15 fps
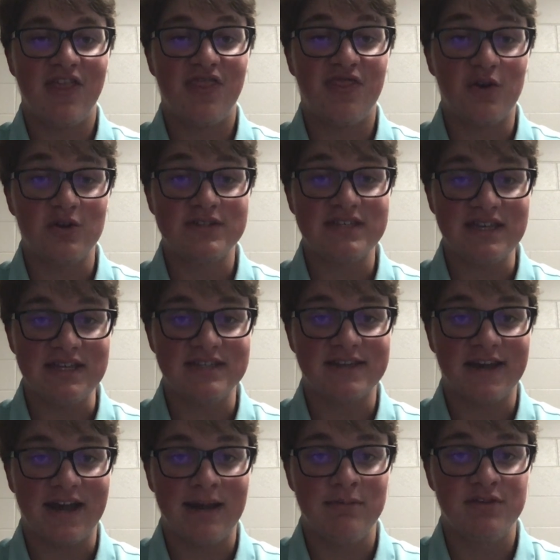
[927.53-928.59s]
13
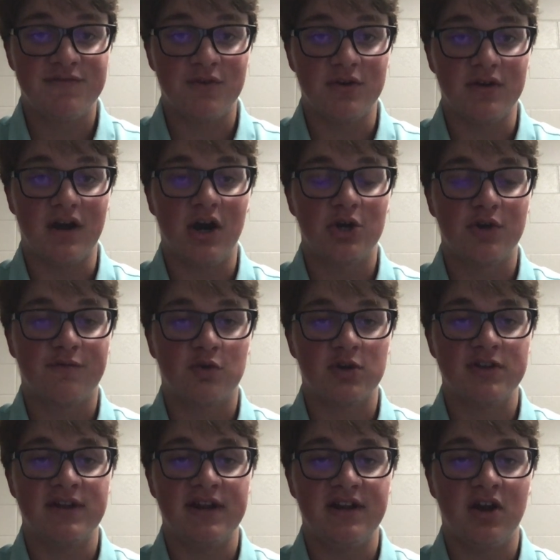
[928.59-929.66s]
times for
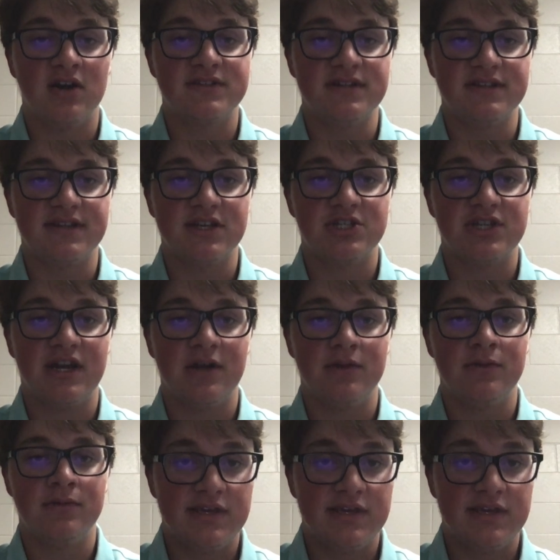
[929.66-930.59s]
149 yards and a touchdown.